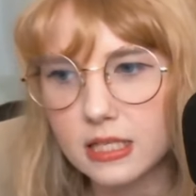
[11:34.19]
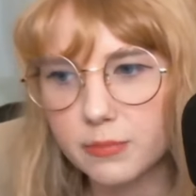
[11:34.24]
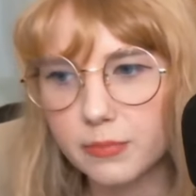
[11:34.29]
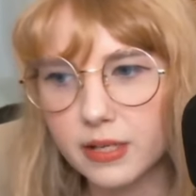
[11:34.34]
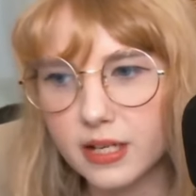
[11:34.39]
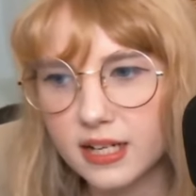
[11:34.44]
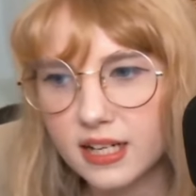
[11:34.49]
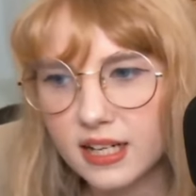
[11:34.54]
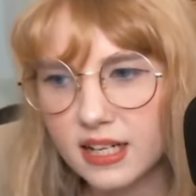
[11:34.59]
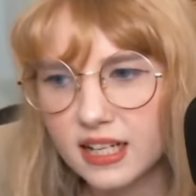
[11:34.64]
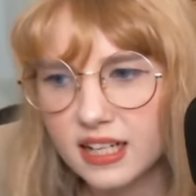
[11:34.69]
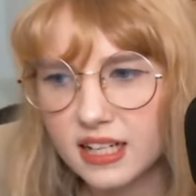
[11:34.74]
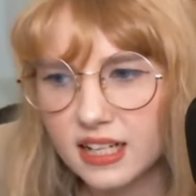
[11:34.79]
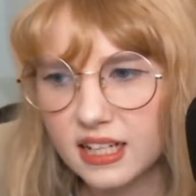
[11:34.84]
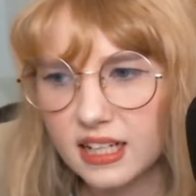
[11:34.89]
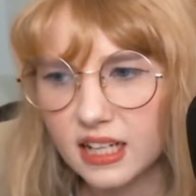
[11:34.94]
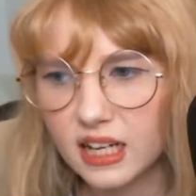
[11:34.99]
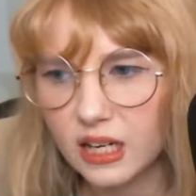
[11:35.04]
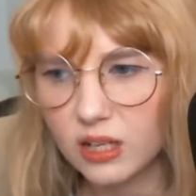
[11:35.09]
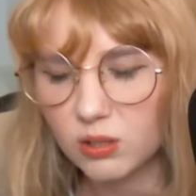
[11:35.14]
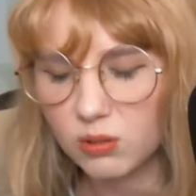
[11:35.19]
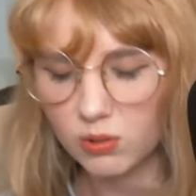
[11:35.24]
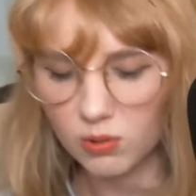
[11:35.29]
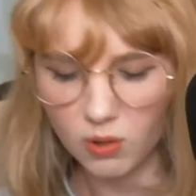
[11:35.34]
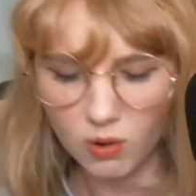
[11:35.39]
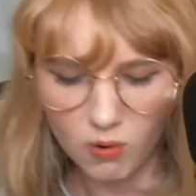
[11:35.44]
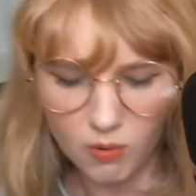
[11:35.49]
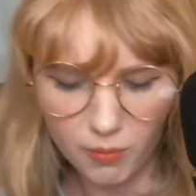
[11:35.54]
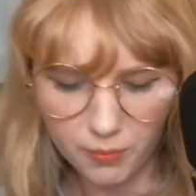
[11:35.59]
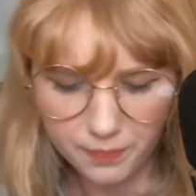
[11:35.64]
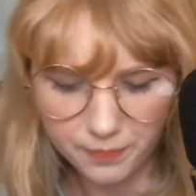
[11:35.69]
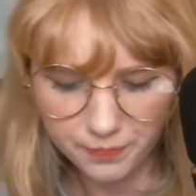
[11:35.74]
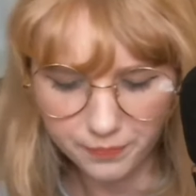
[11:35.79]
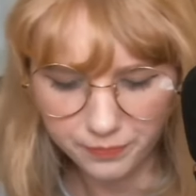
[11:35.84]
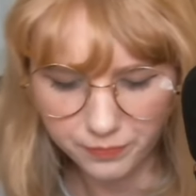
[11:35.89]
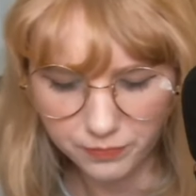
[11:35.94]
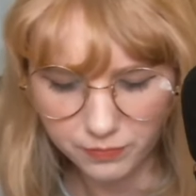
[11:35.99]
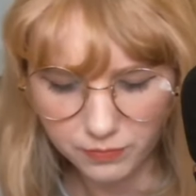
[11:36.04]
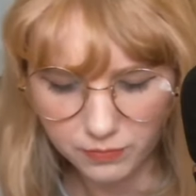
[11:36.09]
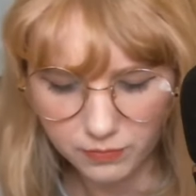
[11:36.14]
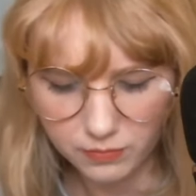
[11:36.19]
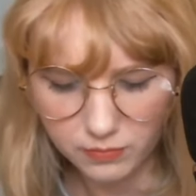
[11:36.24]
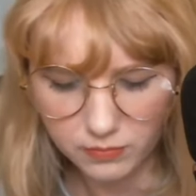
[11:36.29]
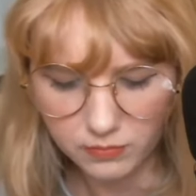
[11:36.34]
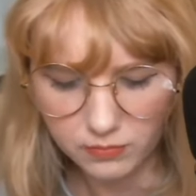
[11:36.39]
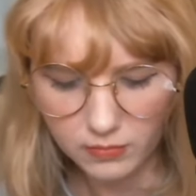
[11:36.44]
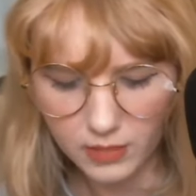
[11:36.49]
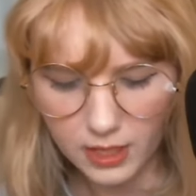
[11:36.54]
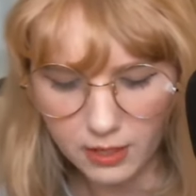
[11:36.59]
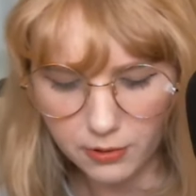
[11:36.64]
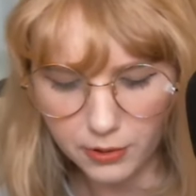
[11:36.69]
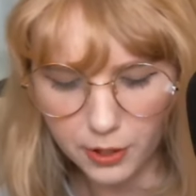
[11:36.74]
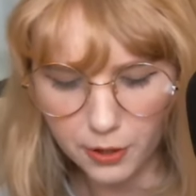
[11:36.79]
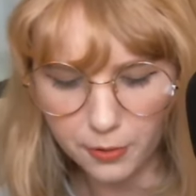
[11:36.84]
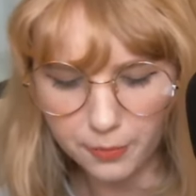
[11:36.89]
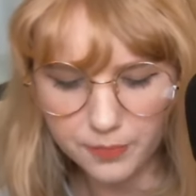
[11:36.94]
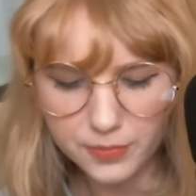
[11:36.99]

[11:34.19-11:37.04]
But I don't know. I don't know.